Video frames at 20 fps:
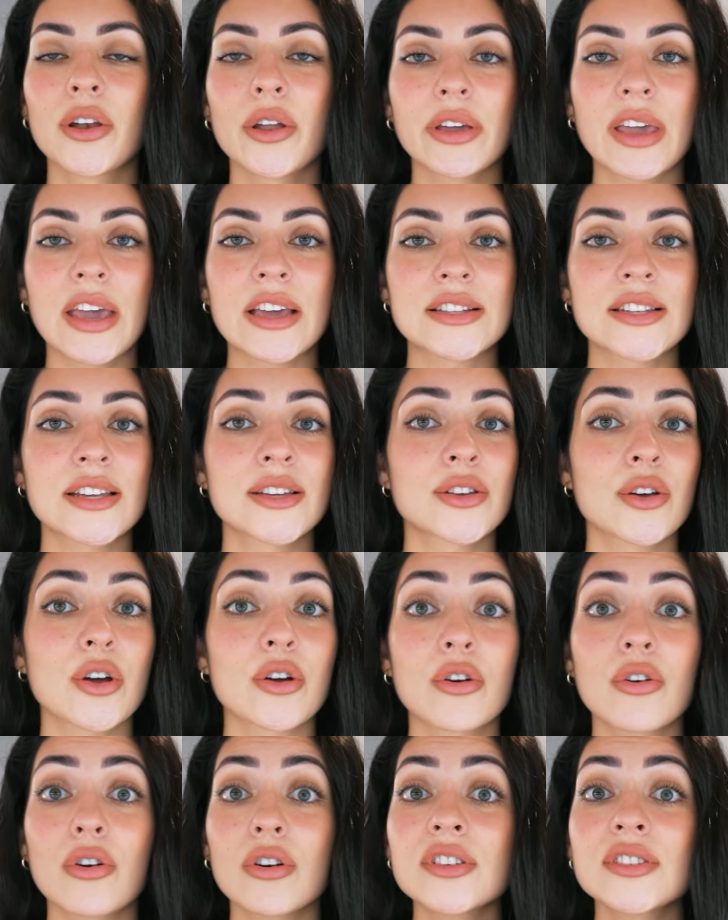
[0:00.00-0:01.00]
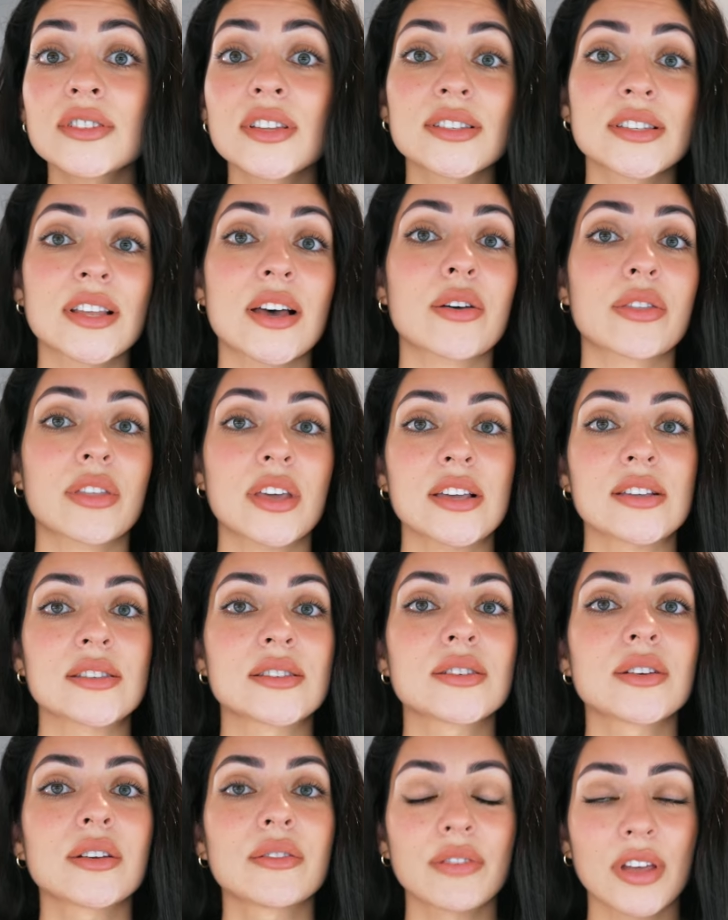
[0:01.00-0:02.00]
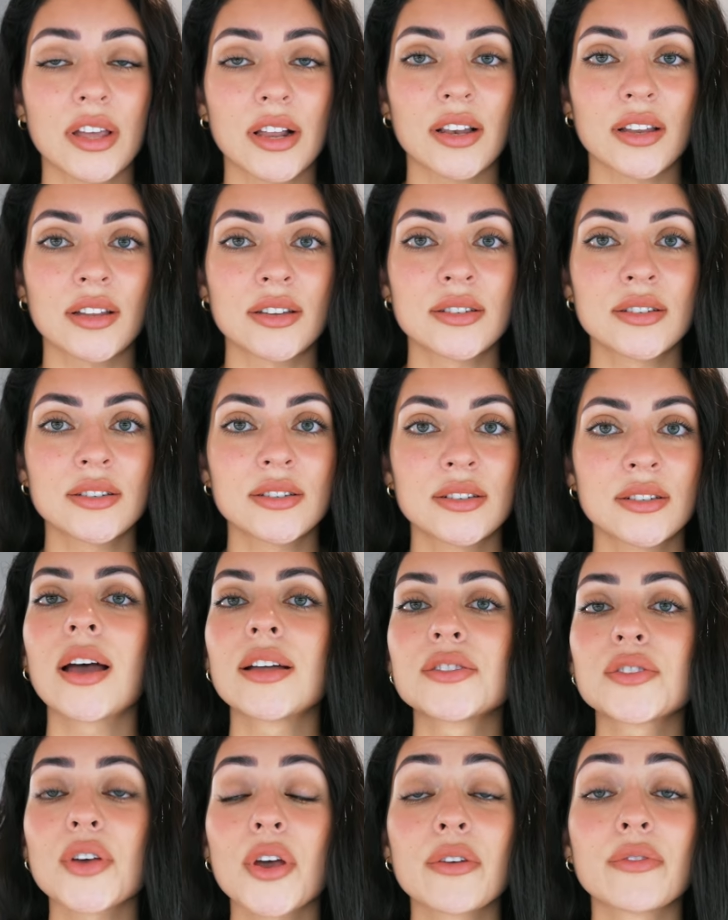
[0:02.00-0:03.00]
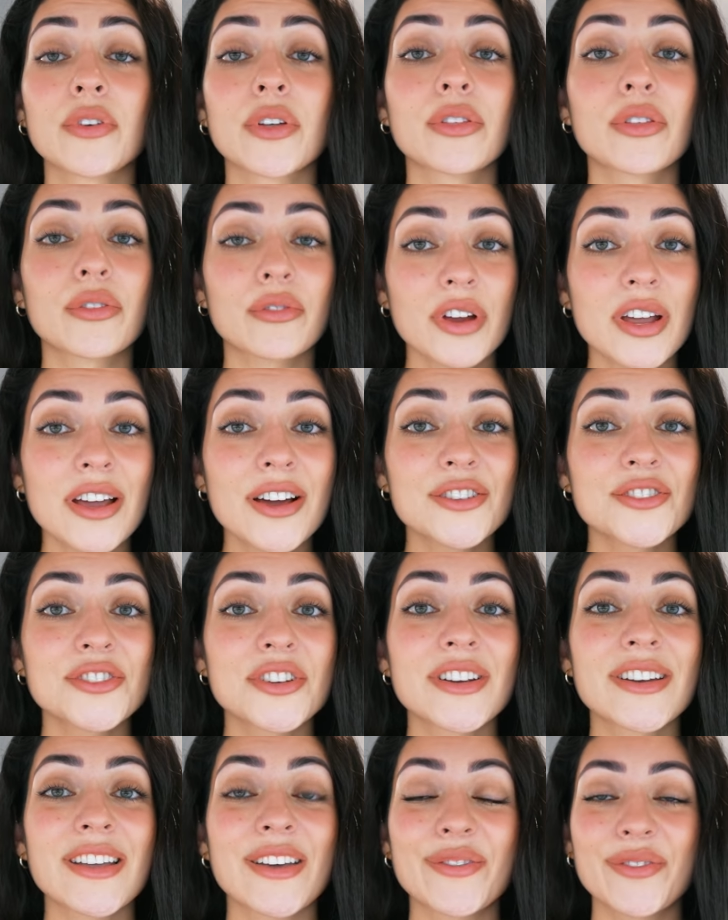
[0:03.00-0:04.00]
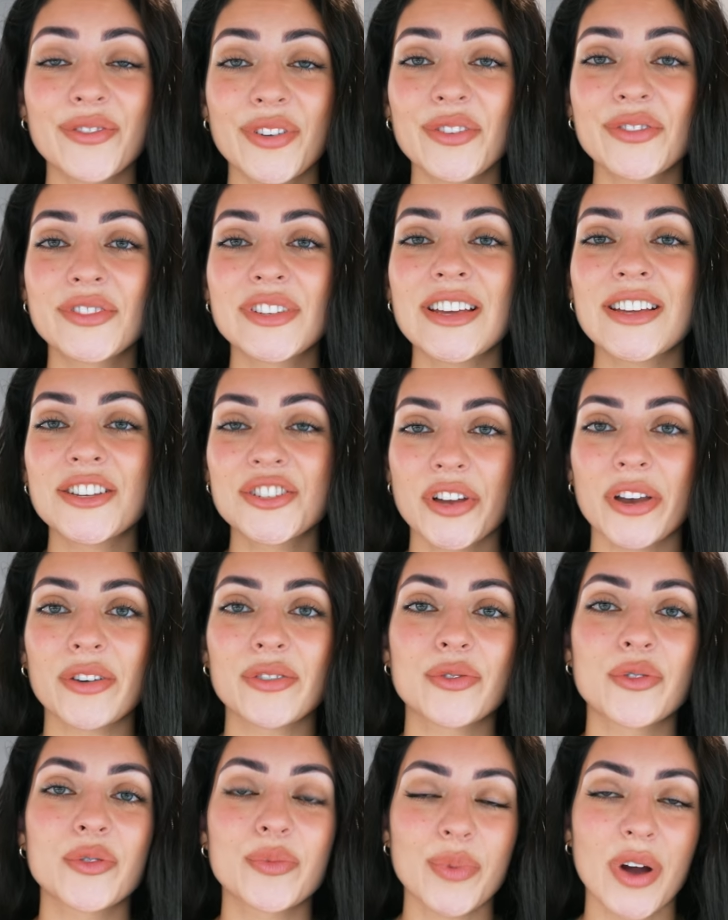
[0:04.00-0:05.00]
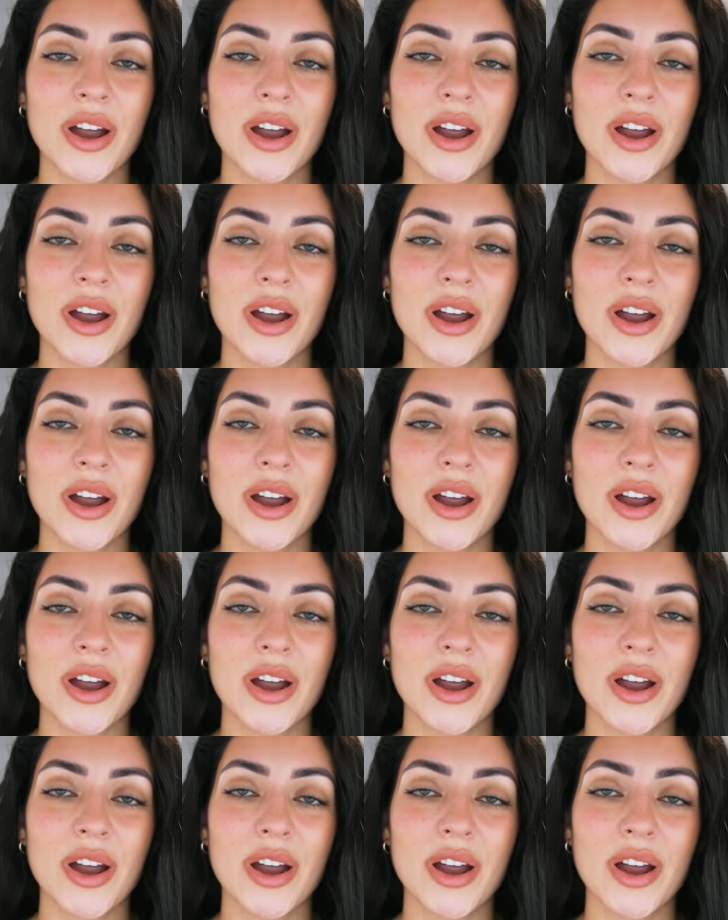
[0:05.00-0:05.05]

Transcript: located across the southeast of England and over 350 general